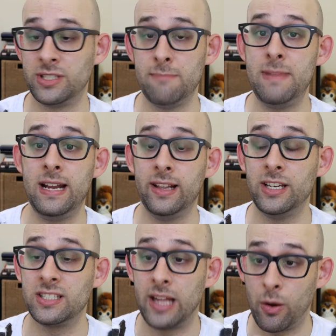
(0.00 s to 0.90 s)
just immediately
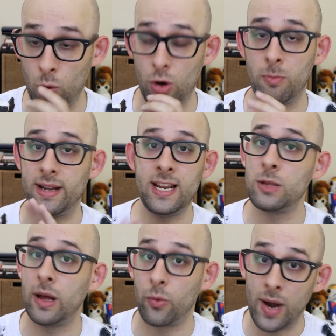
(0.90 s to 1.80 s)
just like, whoa, my teeth
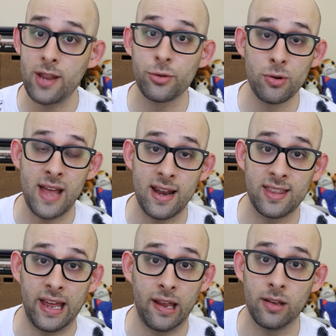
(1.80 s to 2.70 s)
went right through that
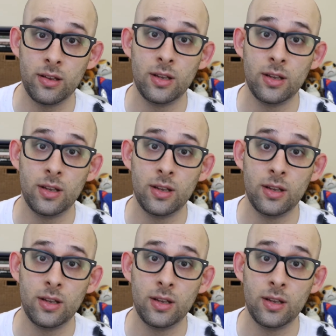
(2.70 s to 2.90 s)
thing